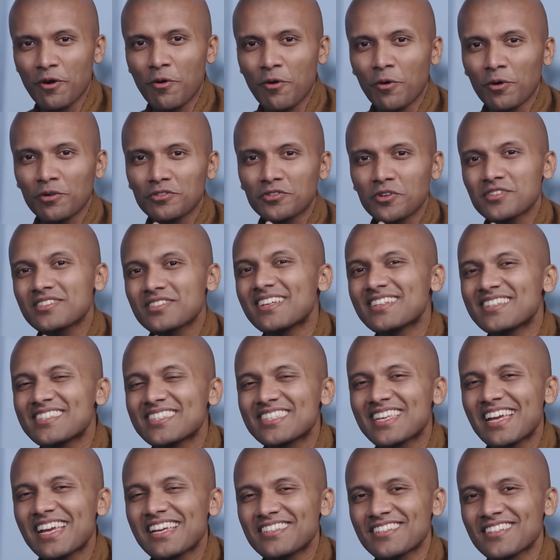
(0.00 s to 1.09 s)
all those
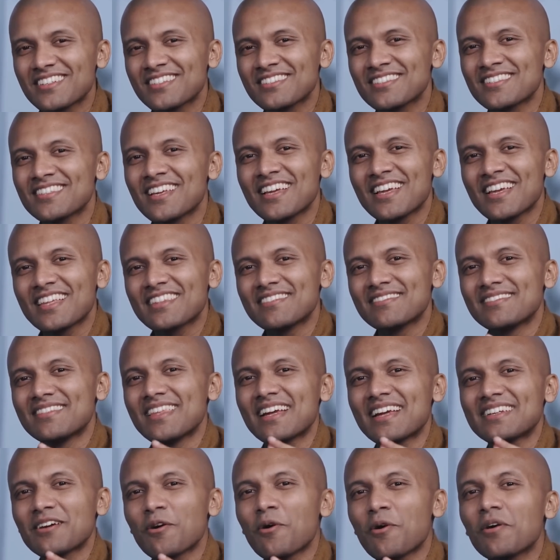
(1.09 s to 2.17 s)
sensations
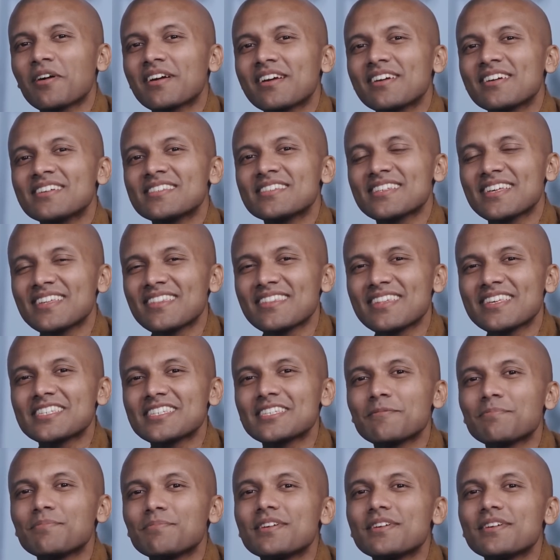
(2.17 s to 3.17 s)
that occurs in this